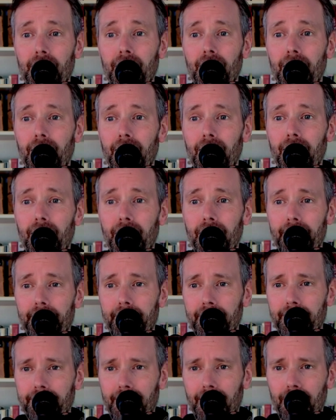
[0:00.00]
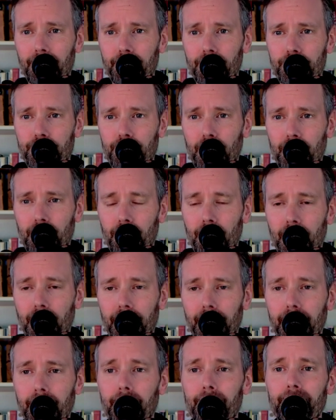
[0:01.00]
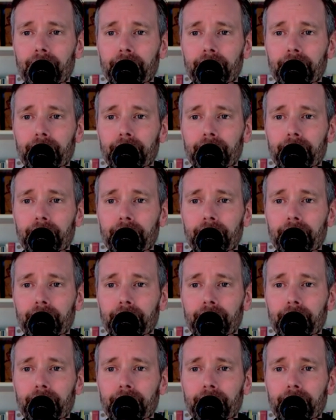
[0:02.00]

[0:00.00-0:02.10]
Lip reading: and then down to Chaturanga.